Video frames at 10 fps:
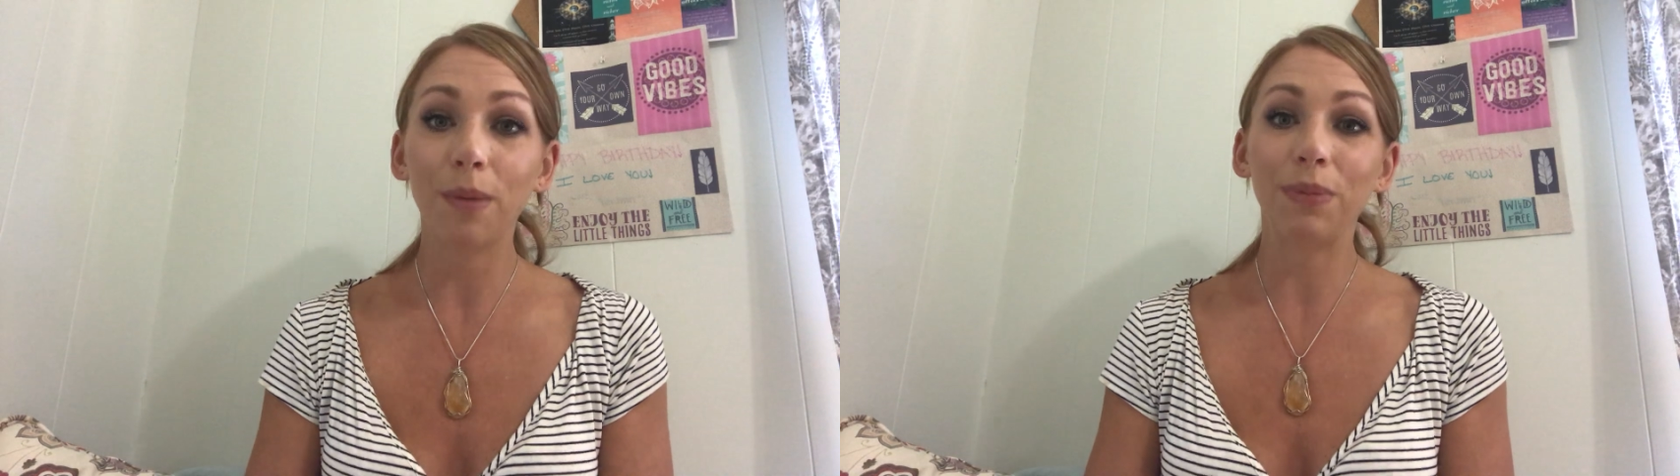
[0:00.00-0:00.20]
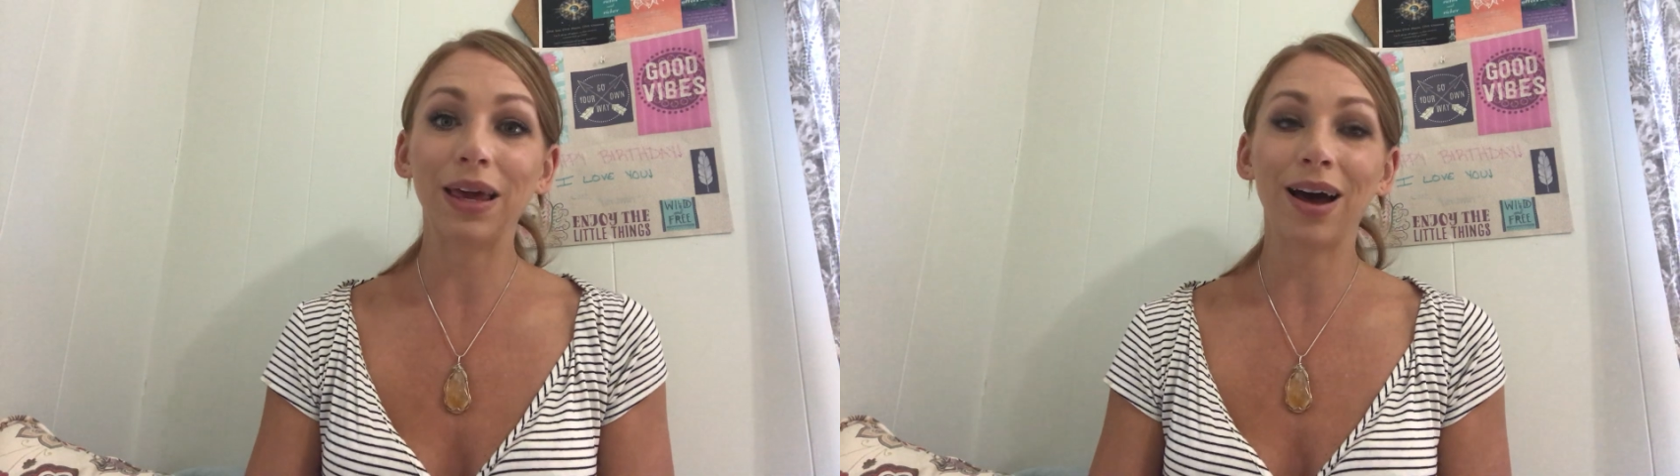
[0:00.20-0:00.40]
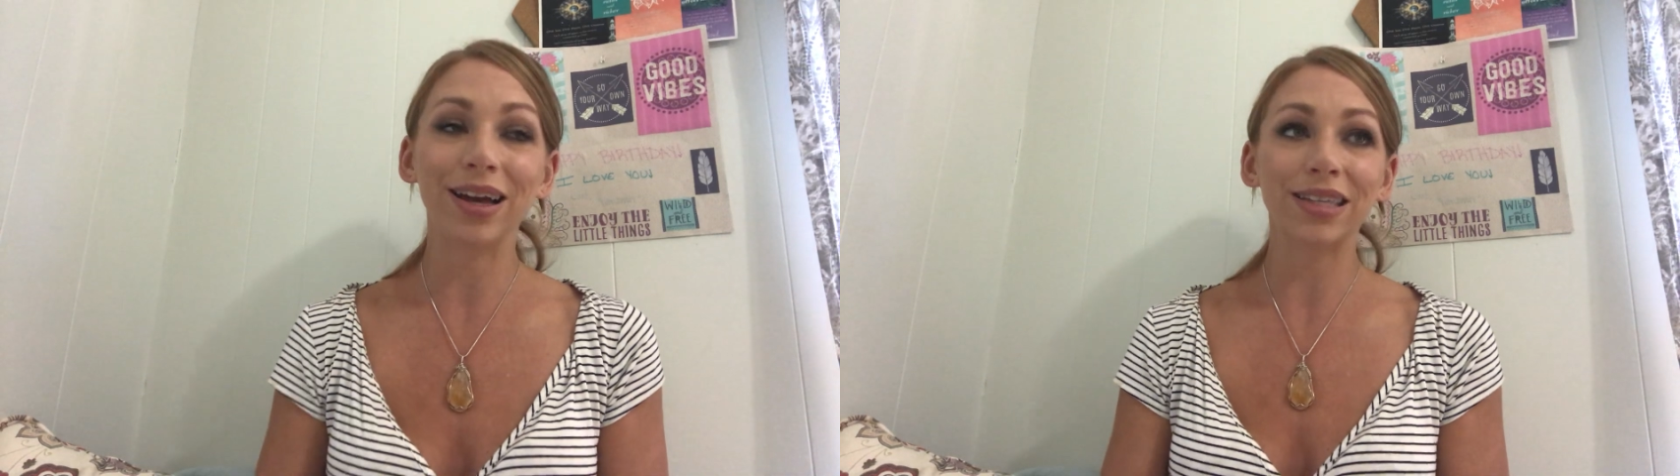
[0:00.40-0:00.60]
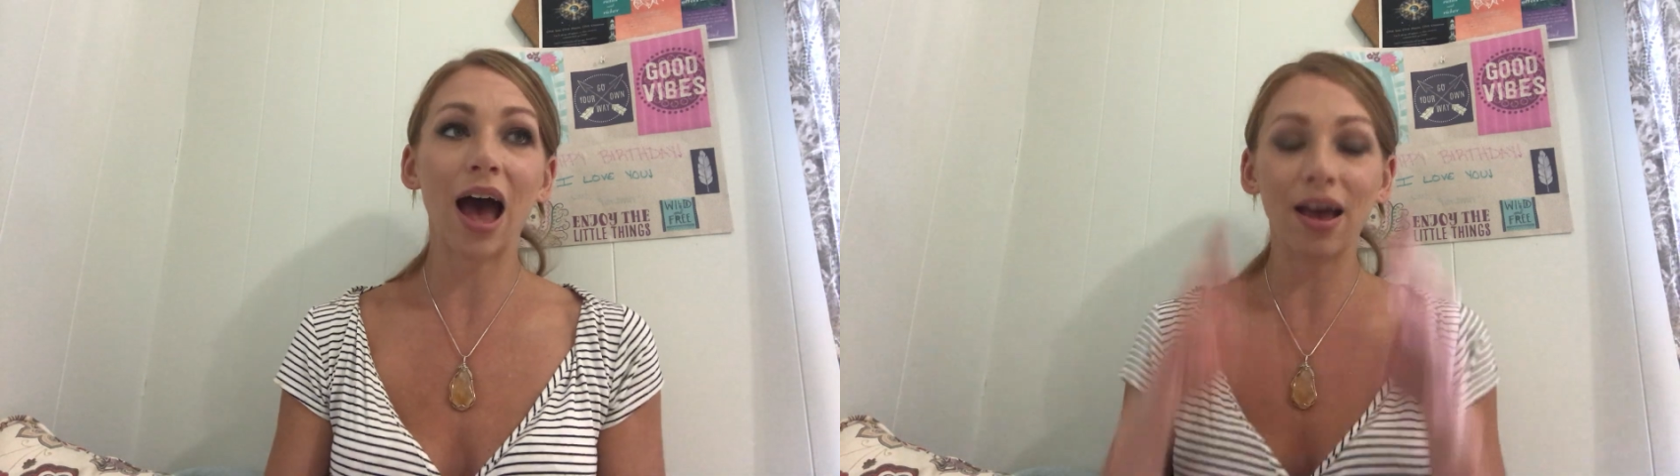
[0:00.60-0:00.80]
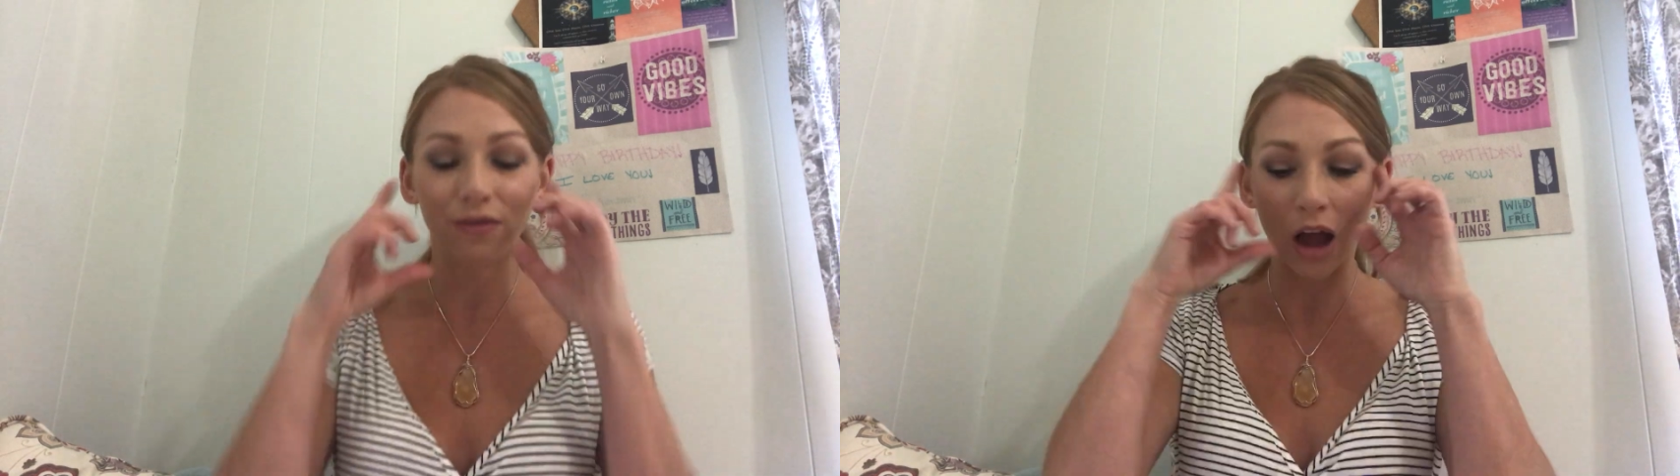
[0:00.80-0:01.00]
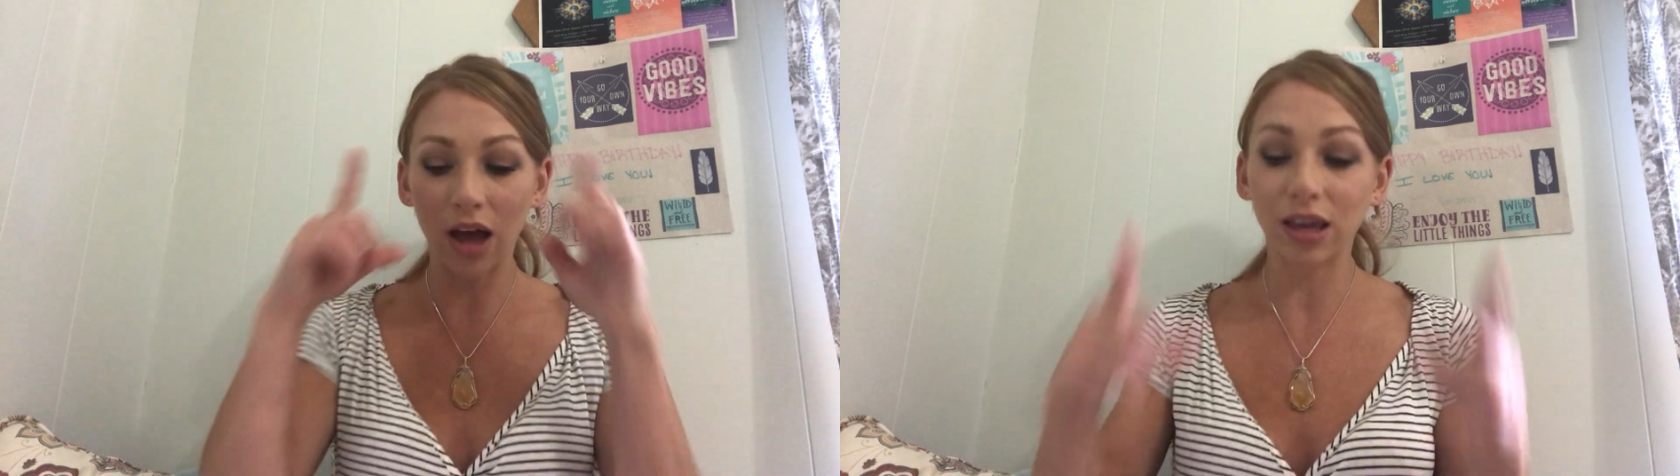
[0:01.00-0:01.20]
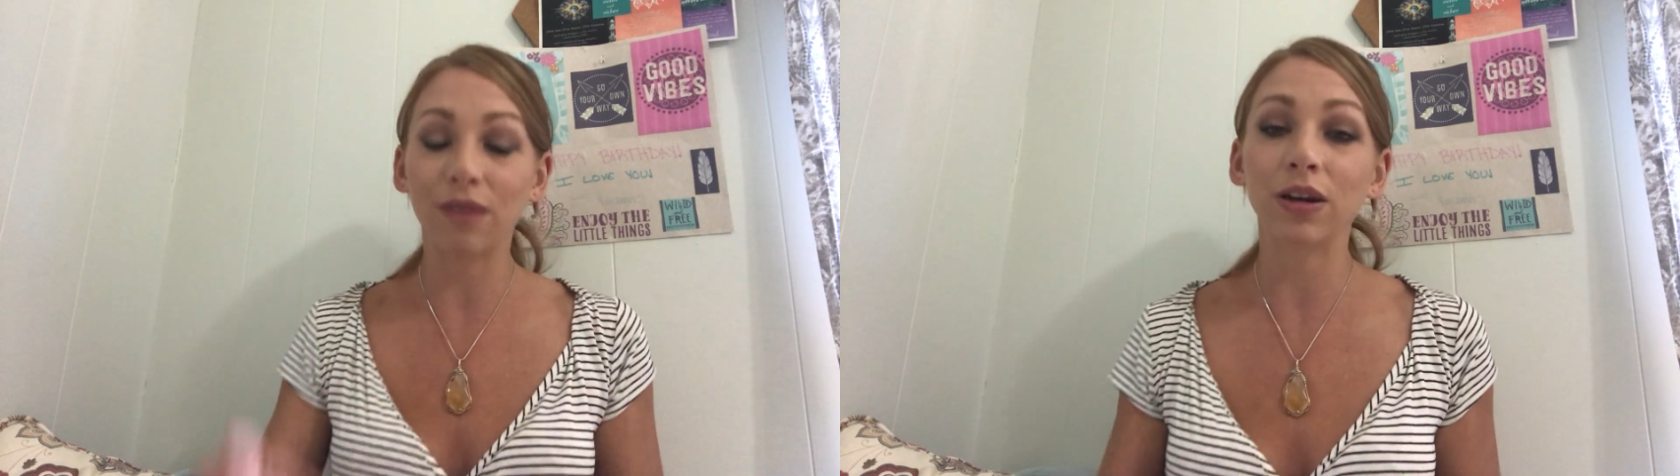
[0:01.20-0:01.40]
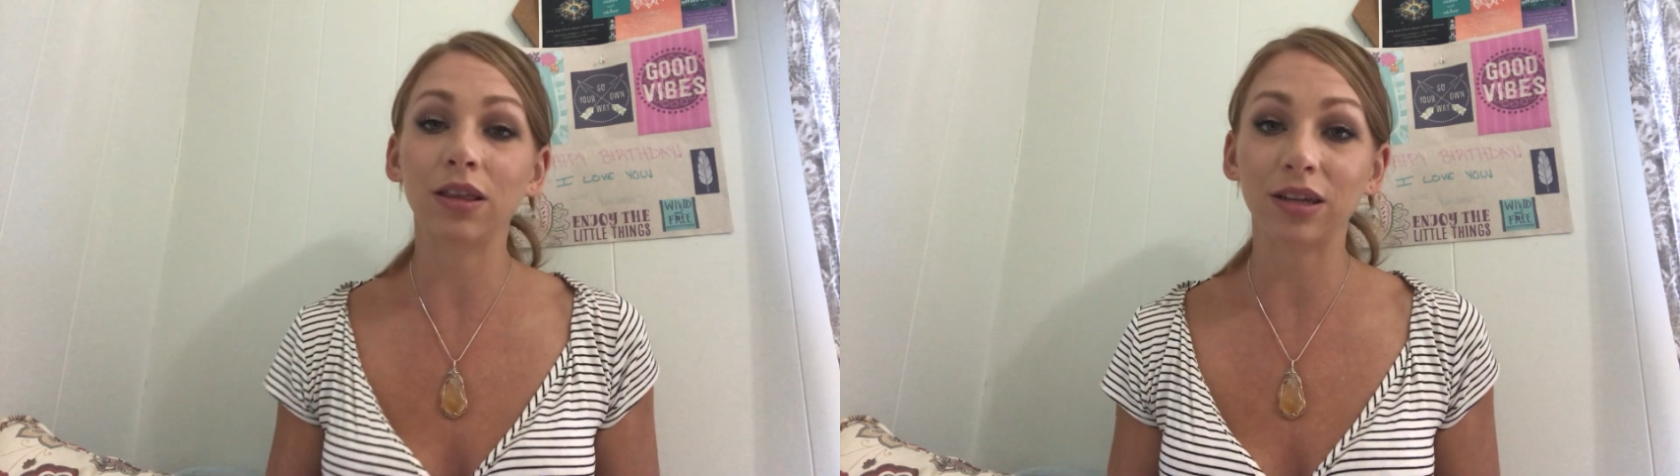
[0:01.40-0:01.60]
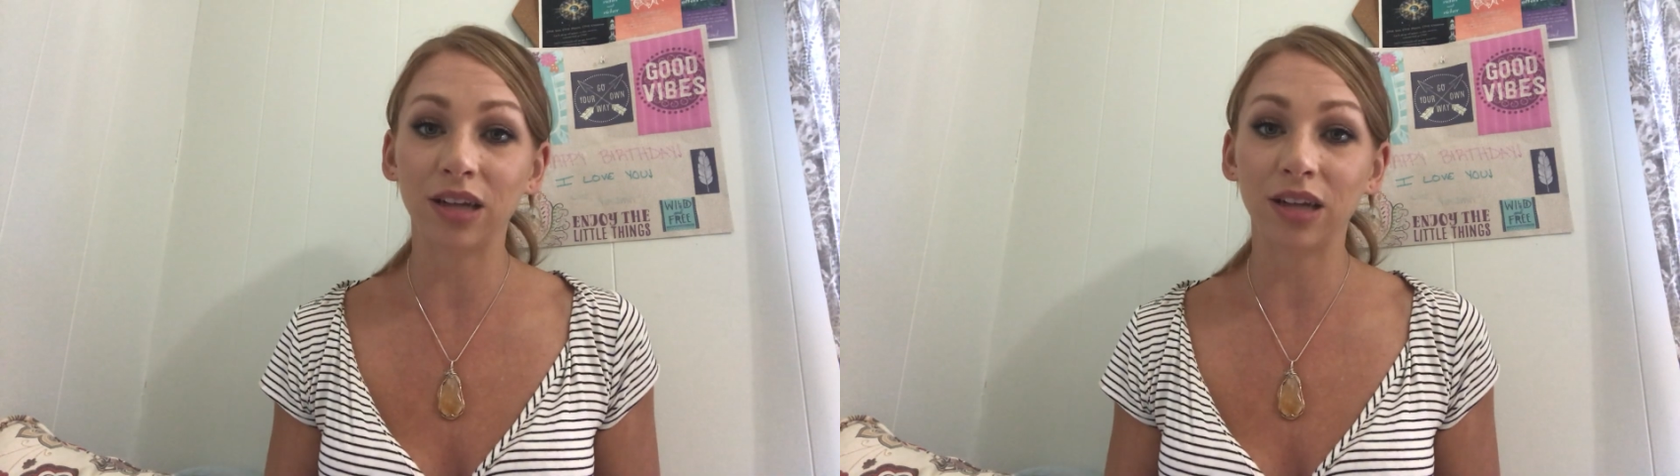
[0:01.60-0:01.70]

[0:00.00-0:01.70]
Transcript: because I've not given it the